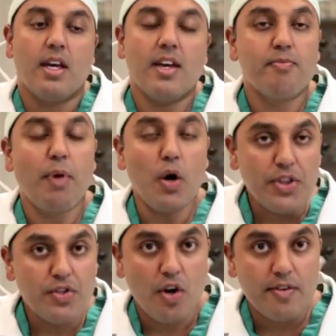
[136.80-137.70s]
If
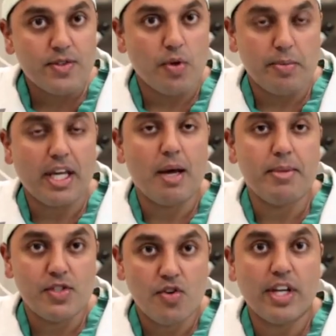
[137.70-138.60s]
both the nerves were to
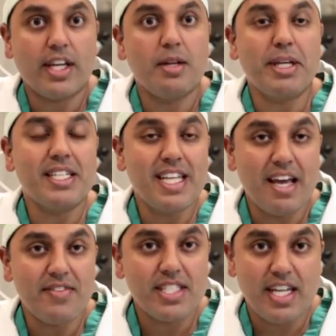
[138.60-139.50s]
become injured, it could be
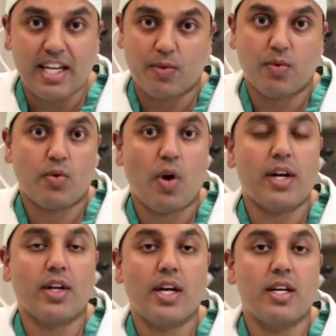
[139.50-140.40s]
devastating,
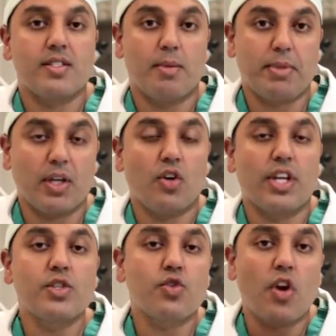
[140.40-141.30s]
requiring something
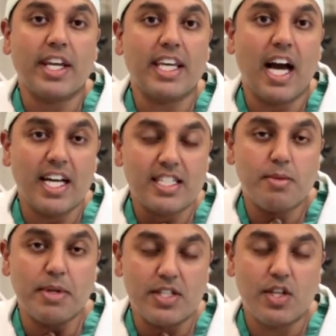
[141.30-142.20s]
called a
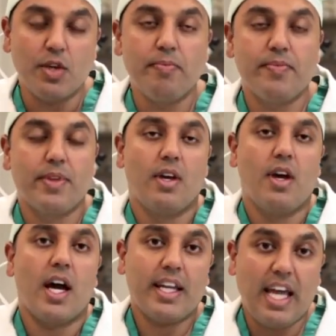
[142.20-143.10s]
tracheostomy
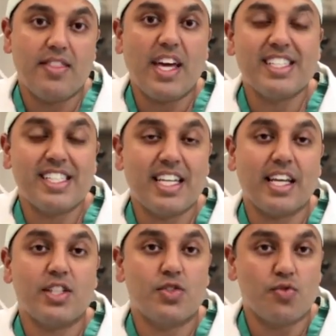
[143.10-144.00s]
tube. Again, that is an
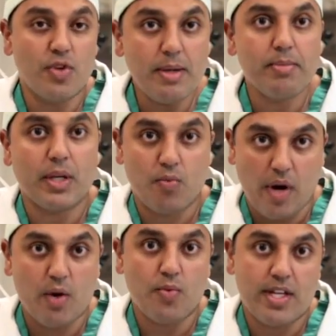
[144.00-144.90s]
extremely
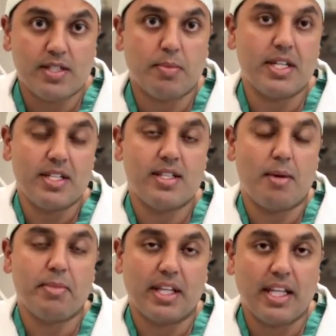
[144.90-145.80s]
rare risk, but it is
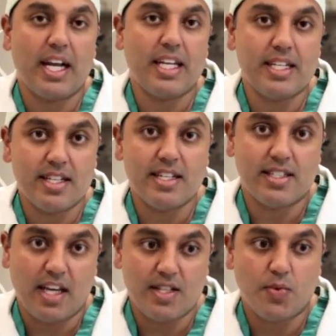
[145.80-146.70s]
something that I need to
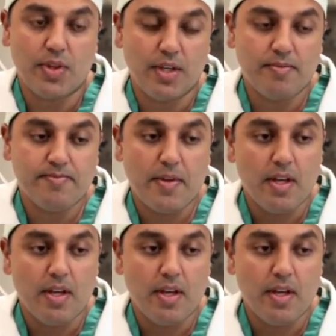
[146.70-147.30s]
discuss with you.